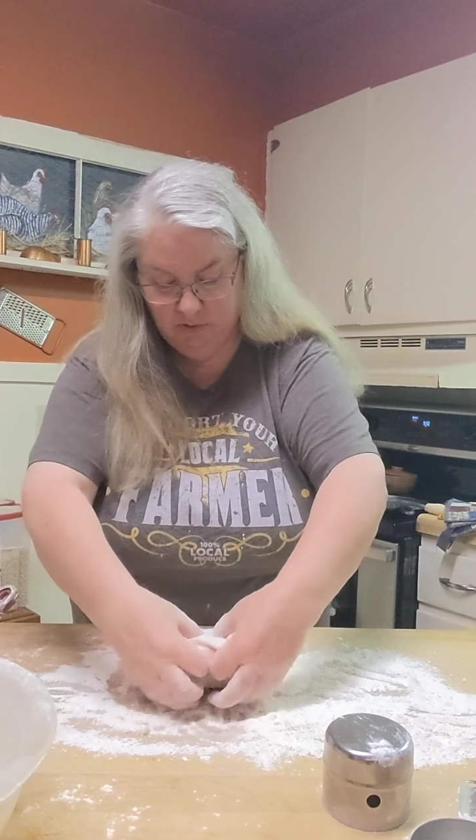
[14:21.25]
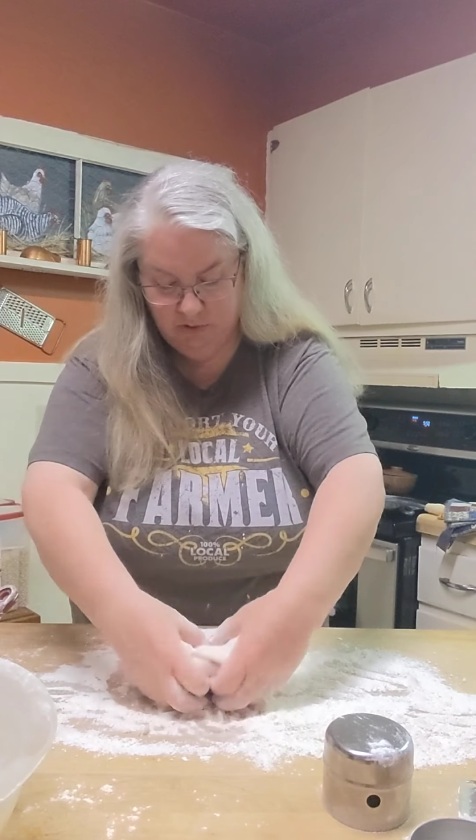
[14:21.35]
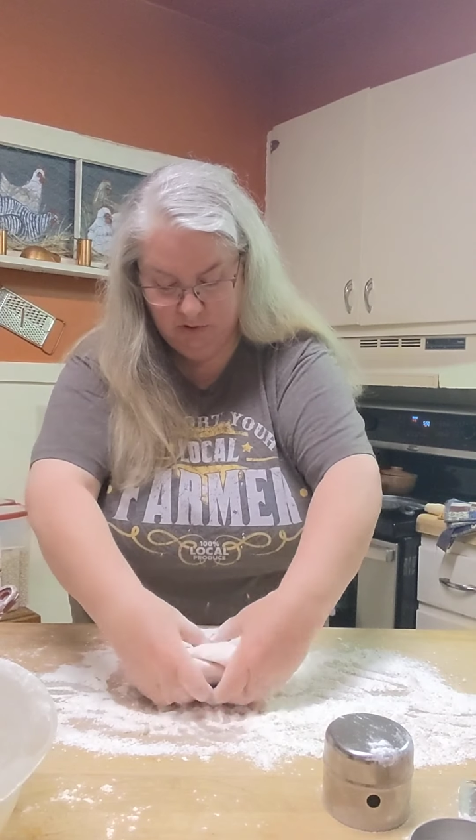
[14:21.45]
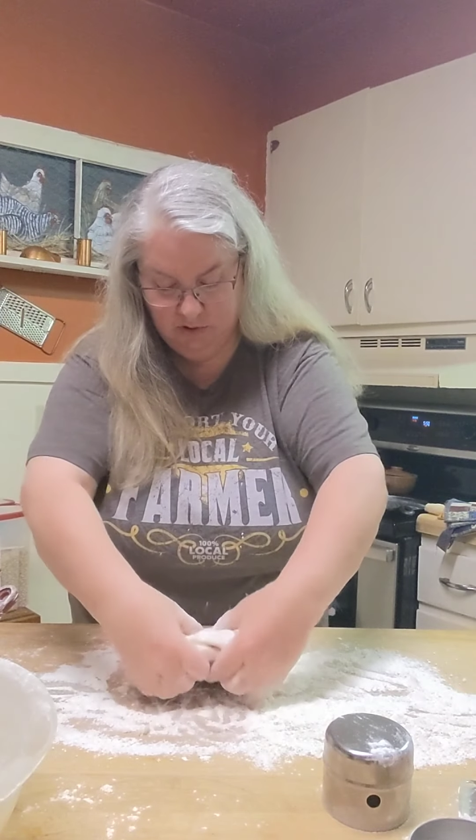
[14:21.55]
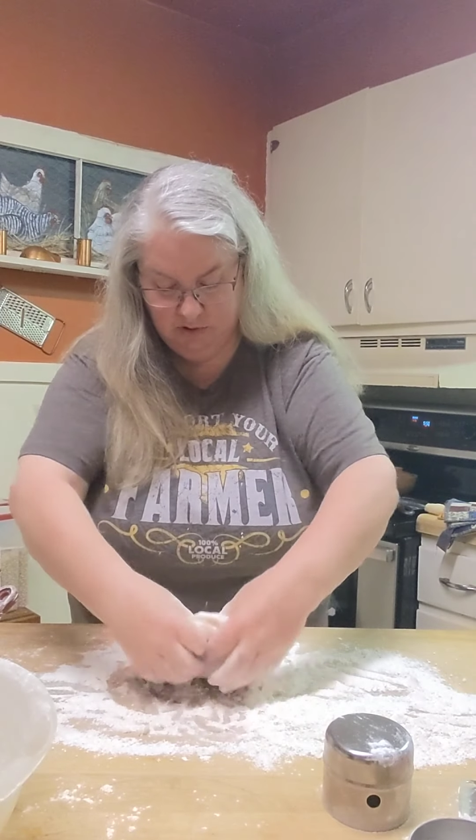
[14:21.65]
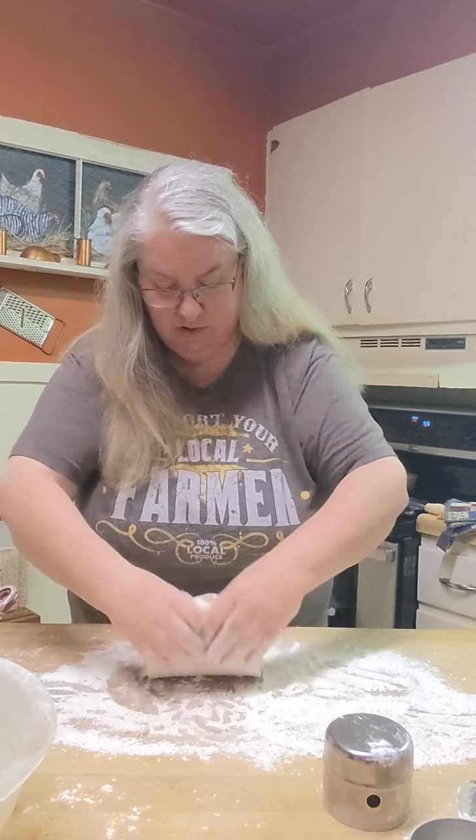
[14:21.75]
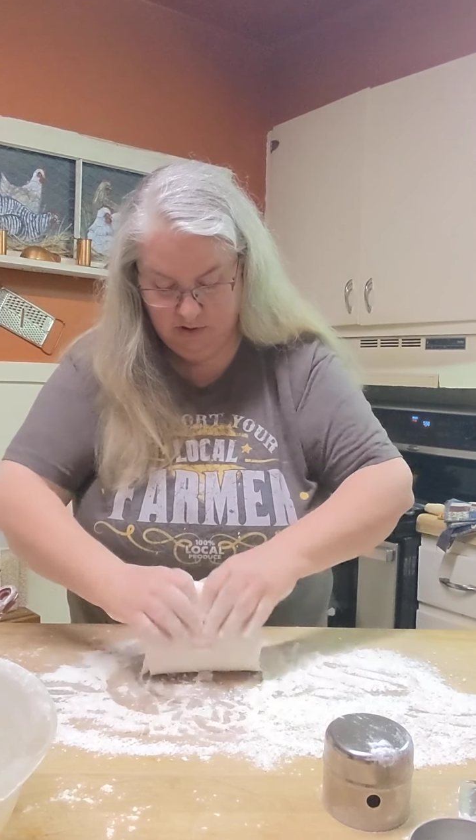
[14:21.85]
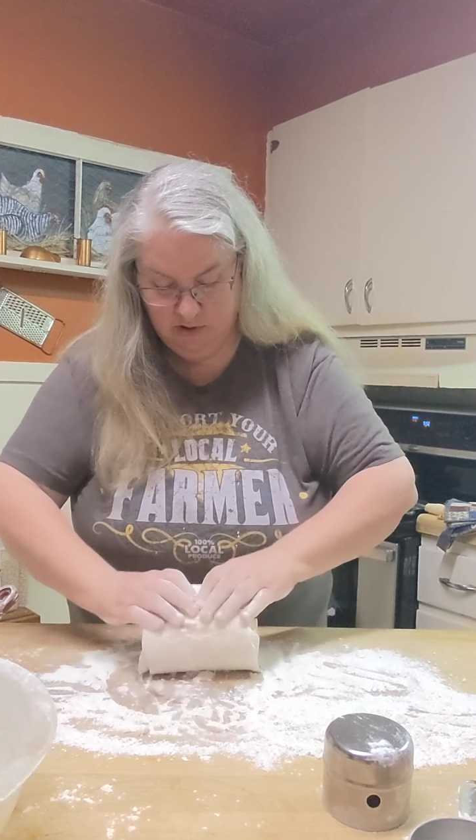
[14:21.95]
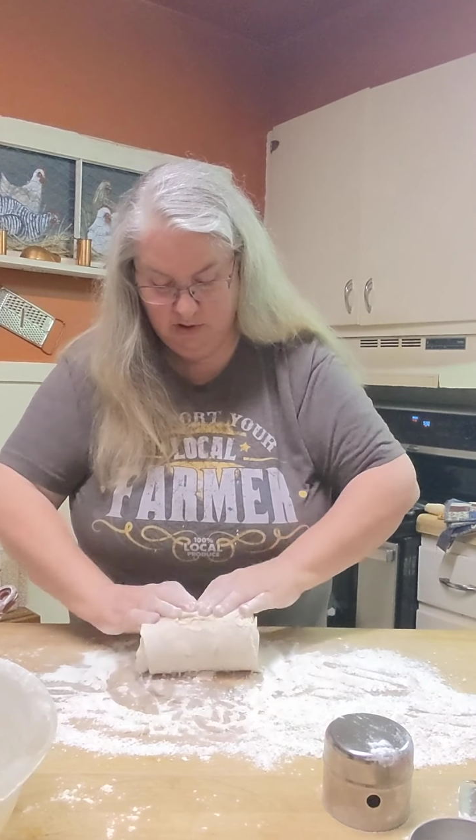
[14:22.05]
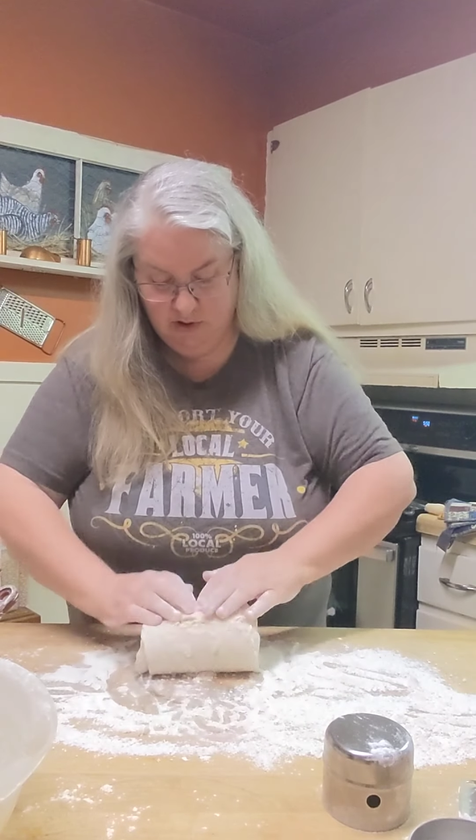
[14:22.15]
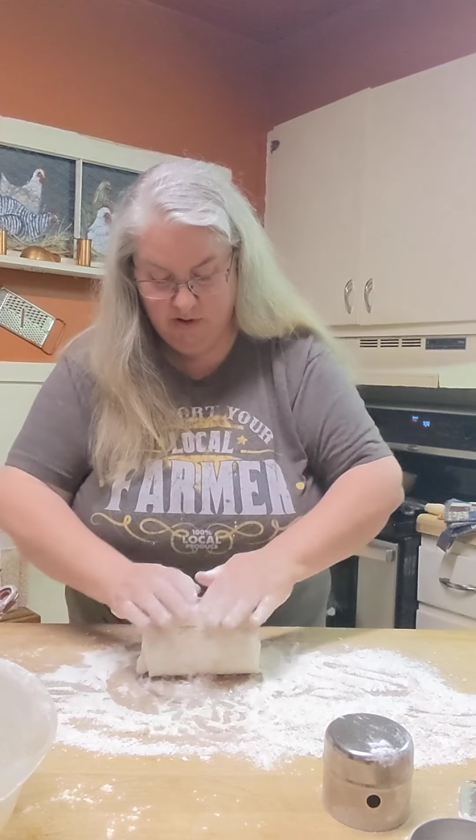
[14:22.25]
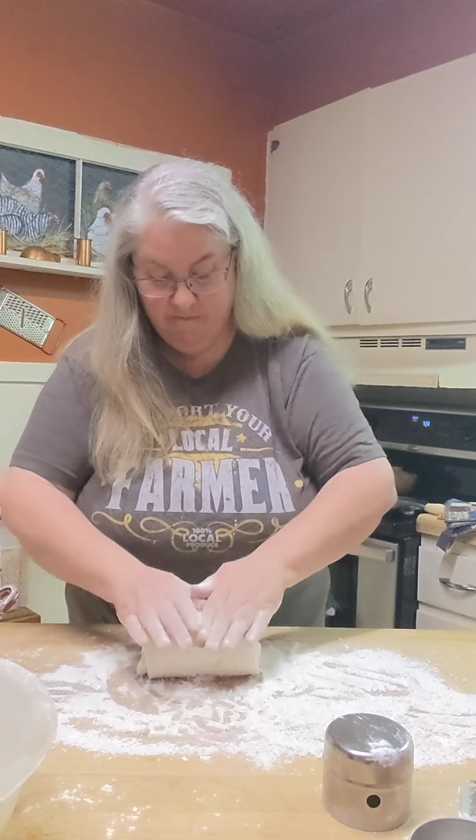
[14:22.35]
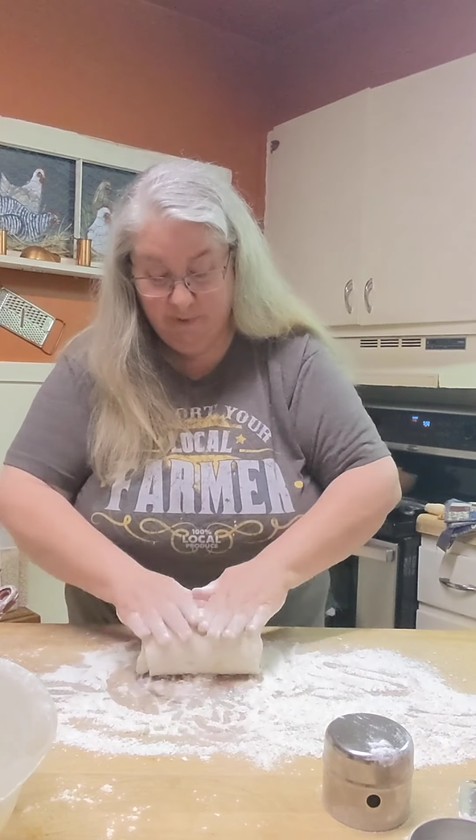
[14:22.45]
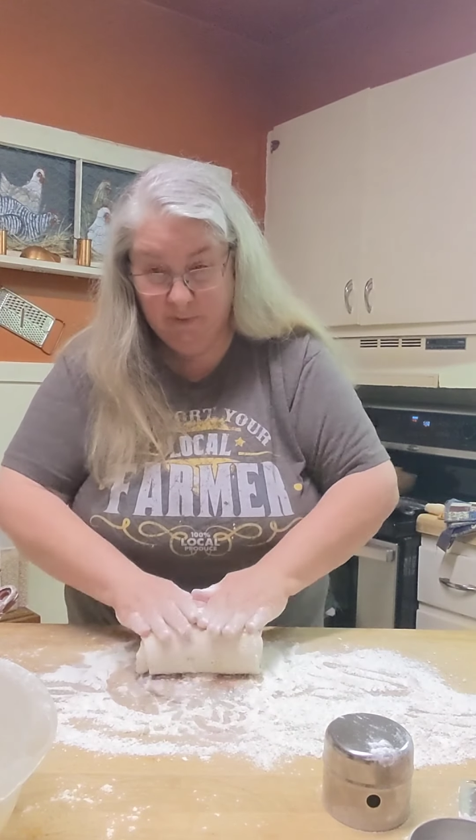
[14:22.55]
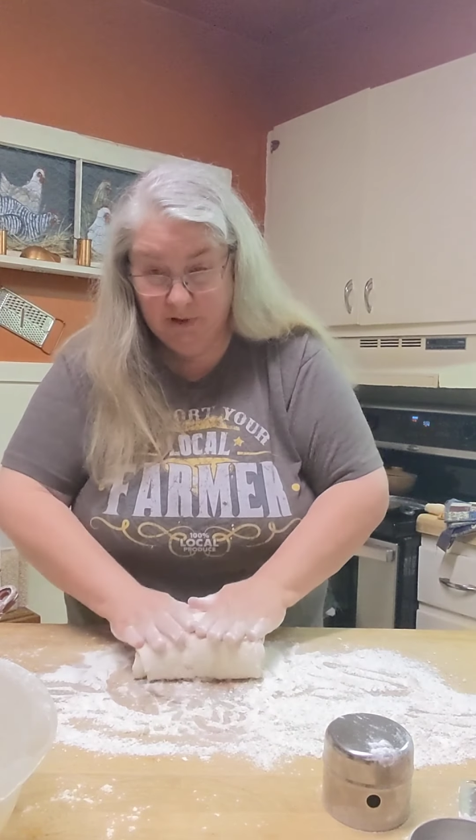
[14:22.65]
it.
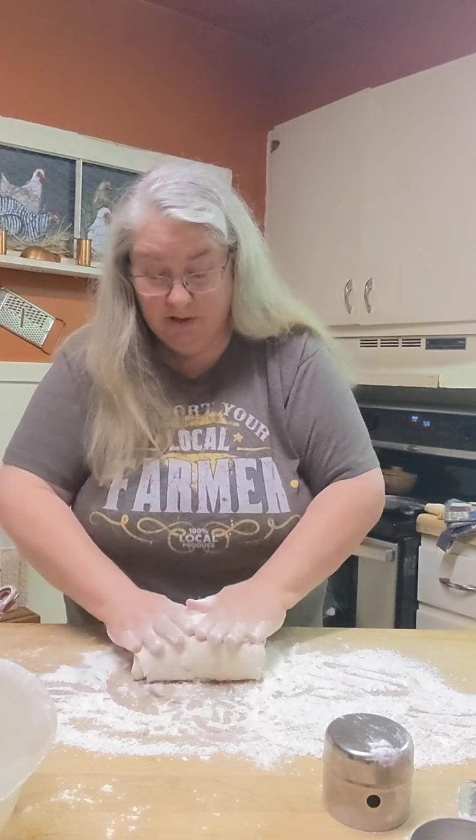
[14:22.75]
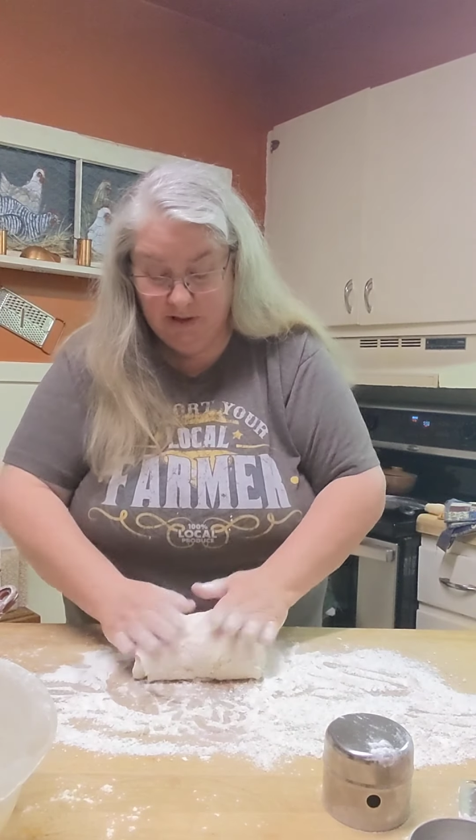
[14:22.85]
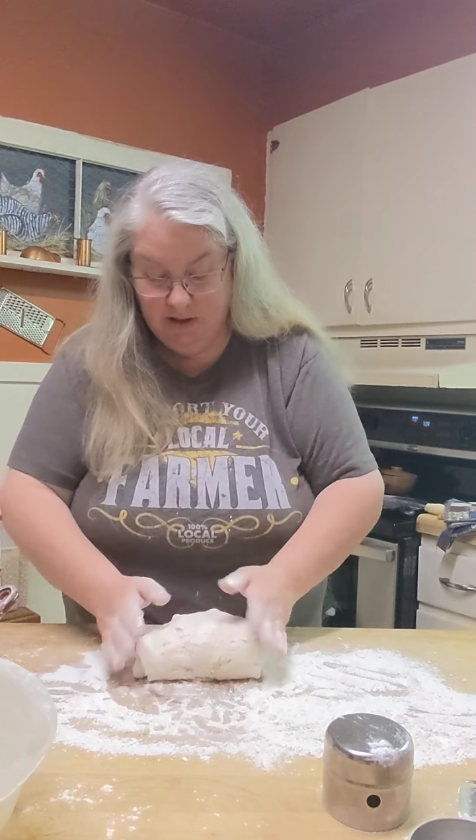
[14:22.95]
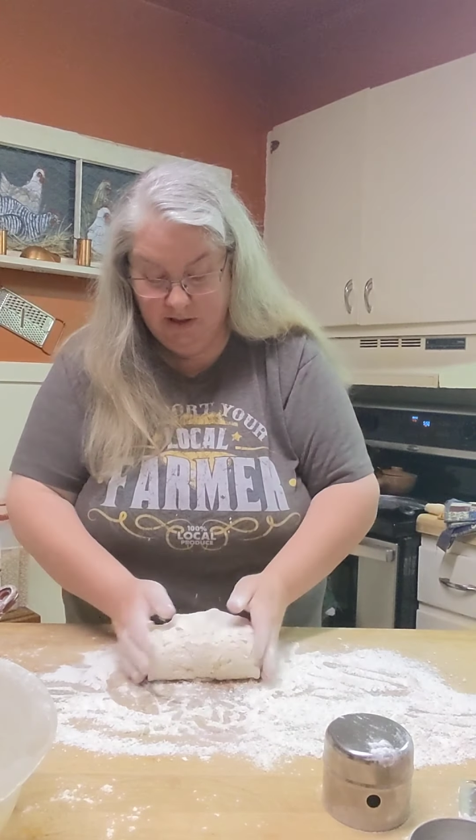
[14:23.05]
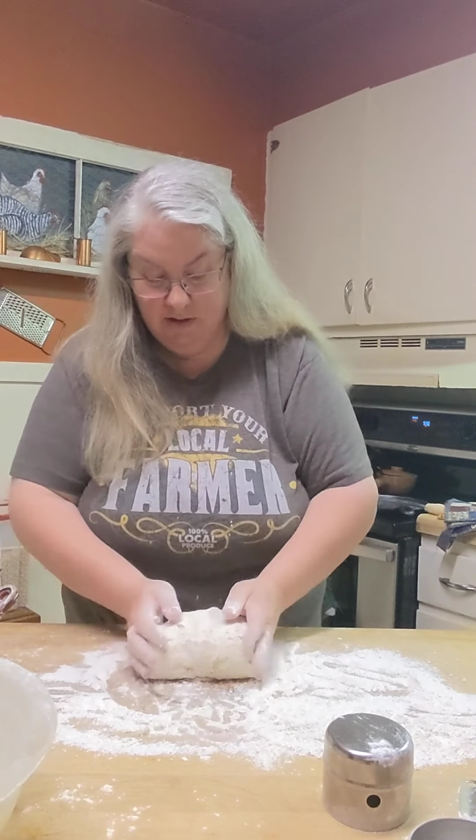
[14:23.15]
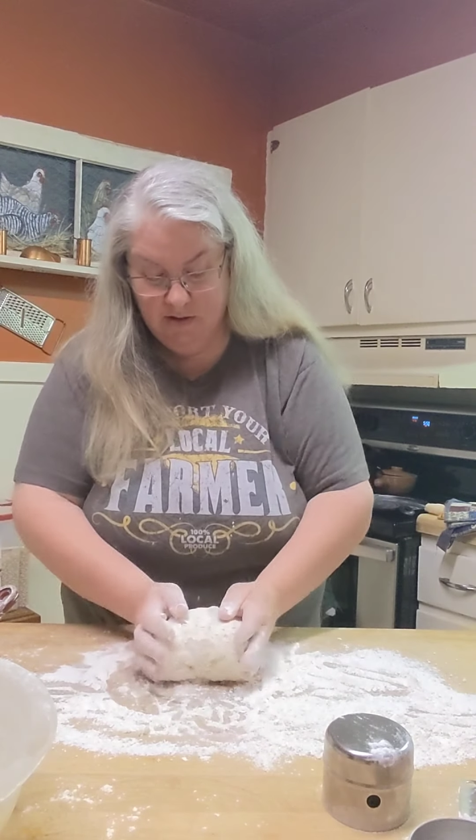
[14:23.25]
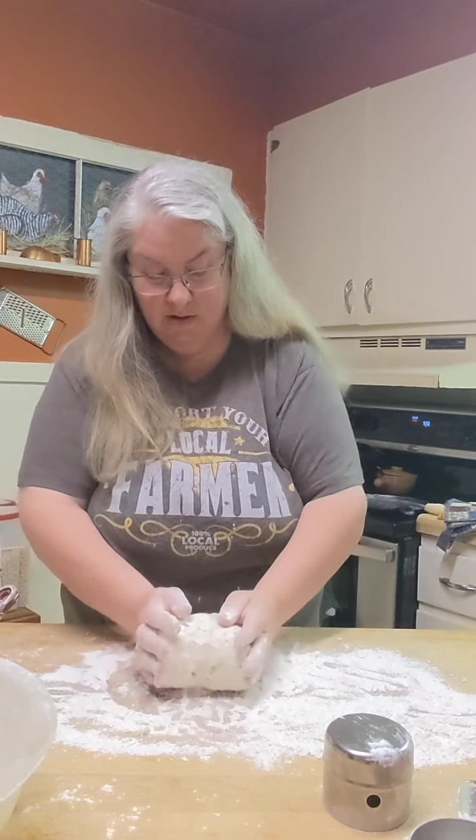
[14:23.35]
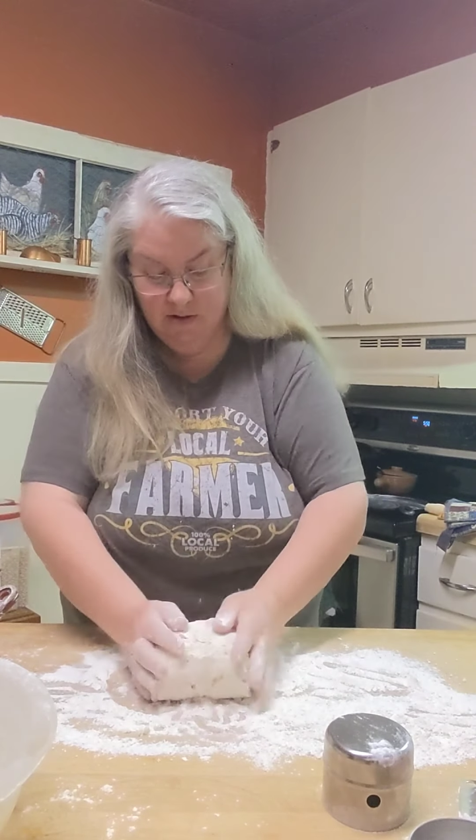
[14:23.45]
Fold it again.